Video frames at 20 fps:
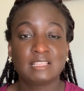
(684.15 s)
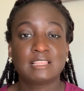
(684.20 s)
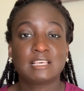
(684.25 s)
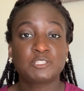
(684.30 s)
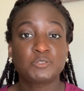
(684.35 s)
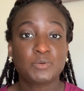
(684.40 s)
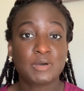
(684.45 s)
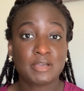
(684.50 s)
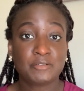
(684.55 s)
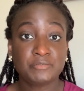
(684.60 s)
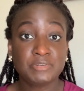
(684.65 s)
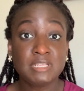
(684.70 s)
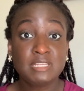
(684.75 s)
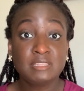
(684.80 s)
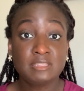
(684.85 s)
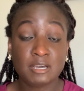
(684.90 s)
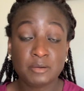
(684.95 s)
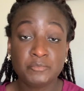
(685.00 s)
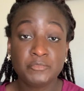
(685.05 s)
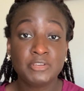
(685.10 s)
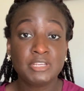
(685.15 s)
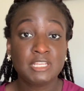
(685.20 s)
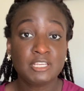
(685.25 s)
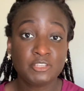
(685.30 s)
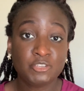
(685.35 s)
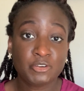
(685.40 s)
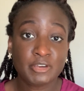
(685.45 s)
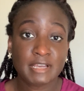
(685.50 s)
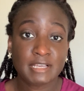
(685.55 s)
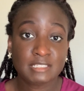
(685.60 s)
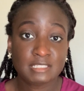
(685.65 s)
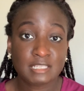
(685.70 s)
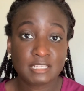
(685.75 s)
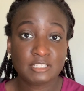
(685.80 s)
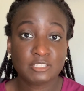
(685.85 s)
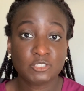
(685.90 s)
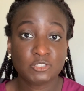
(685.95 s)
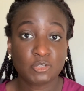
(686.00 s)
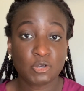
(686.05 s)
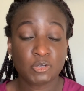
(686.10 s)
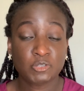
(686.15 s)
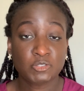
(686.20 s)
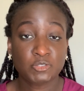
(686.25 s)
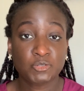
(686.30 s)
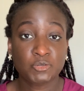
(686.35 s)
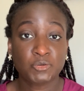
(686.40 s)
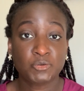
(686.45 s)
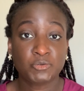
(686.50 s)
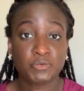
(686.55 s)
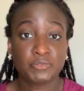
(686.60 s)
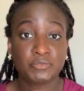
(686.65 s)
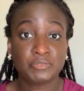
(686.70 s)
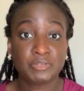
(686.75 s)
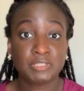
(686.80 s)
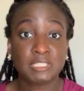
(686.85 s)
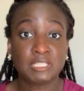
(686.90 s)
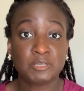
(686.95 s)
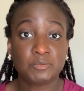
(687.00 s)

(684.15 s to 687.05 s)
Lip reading: That's why them reading your essays is also really